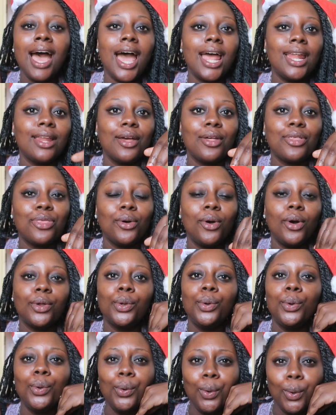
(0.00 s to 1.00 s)
and I
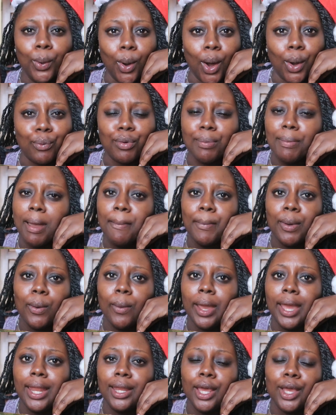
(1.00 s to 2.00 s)
thought, who, remember
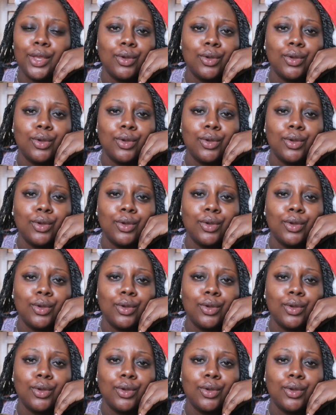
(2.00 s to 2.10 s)
when